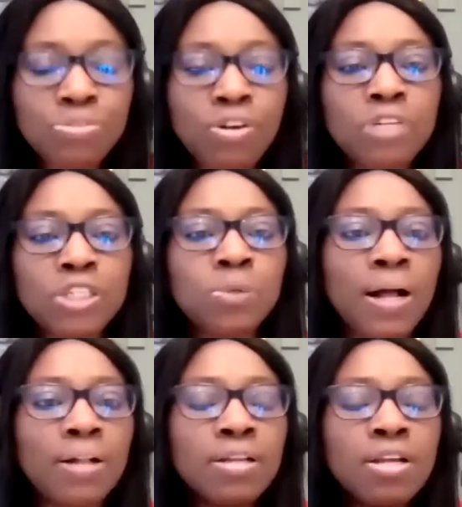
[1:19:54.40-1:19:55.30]
before
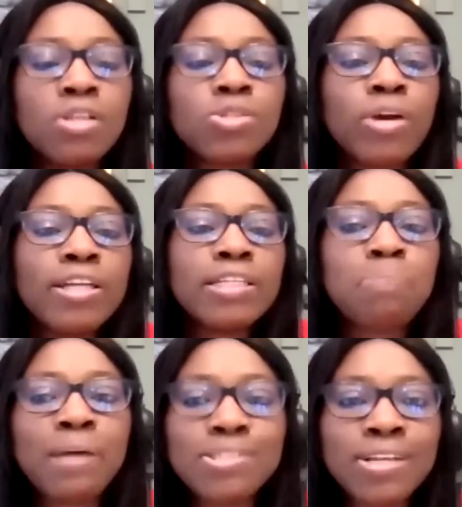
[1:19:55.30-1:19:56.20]
renewal? So it
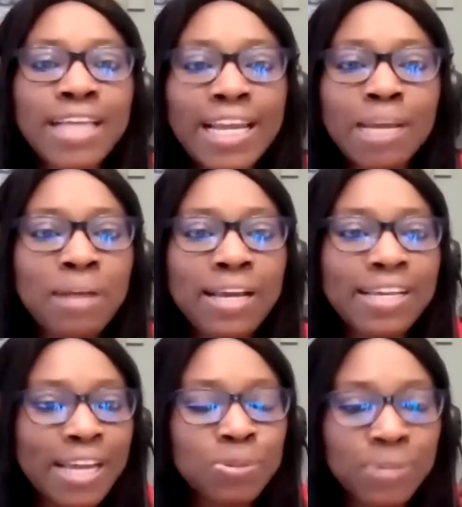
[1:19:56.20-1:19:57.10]
depends on the
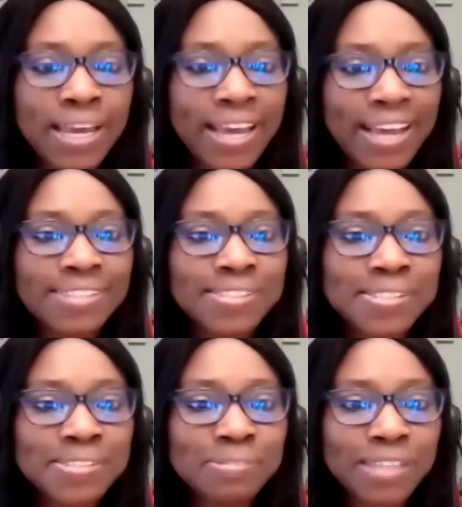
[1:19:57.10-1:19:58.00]
LMIA that you get.
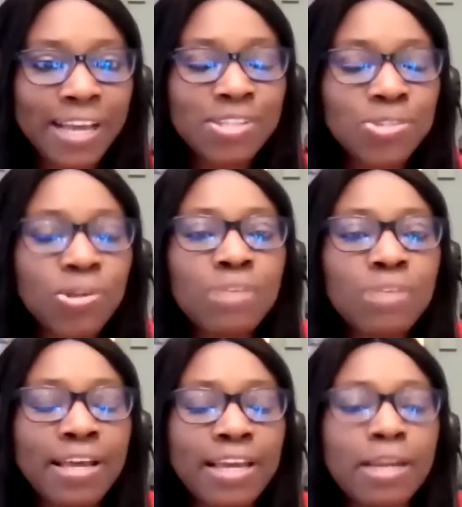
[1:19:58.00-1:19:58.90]
Yeah, so
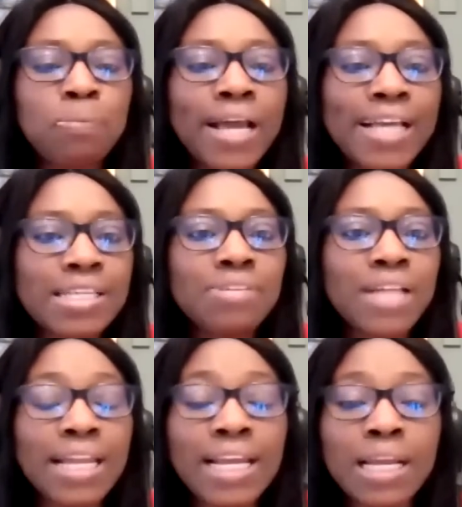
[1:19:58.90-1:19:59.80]
if an employer is
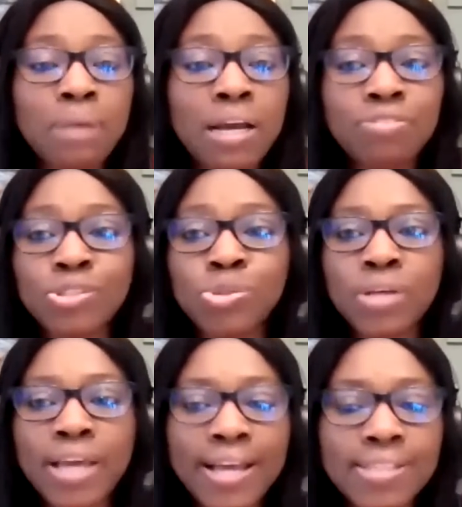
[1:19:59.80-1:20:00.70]
giving you an LMIA for
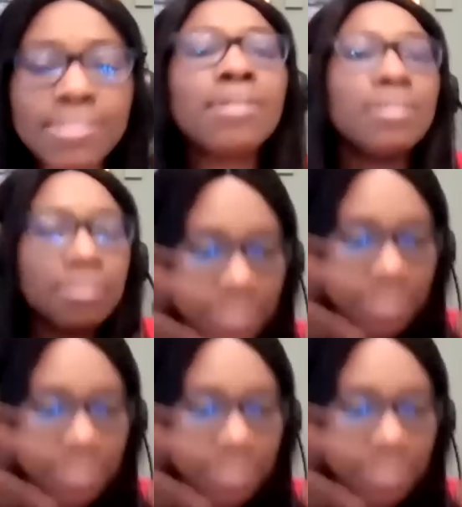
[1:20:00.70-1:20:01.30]
2 years,